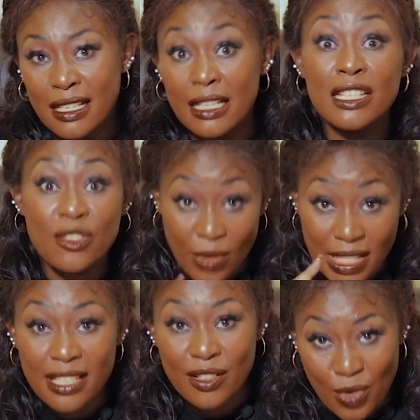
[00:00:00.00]
in
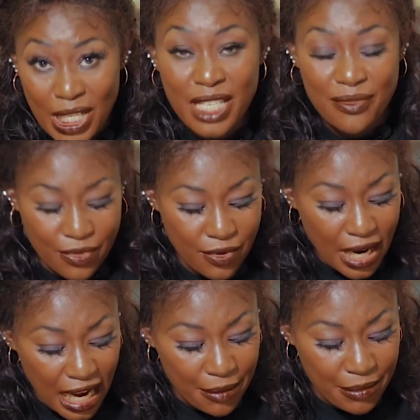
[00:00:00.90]

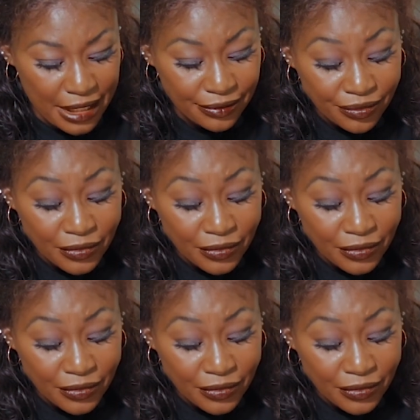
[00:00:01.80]
2024. Amen.